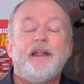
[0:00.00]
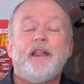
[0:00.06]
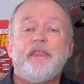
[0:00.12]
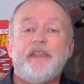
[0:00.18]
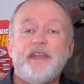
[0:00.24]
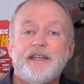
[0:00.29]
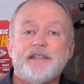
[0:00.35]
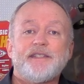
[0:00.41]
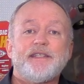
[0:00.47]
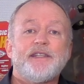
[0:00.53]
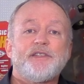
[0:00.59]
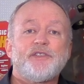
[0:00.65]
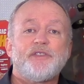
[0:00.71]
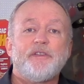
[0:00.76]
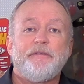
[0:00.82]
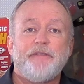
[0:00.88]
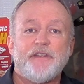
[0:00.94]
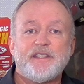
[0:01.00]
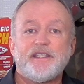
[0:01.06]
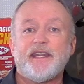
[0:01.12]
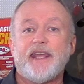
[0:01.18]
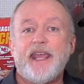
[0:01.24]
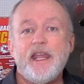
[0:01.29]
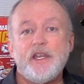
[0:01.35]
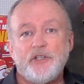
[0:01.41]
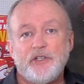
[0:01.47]
This is
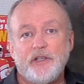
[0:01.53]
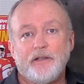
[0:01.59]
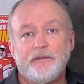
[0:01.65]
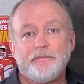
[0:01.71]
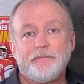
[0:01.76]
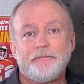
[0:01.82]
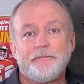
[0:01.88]
sophistication.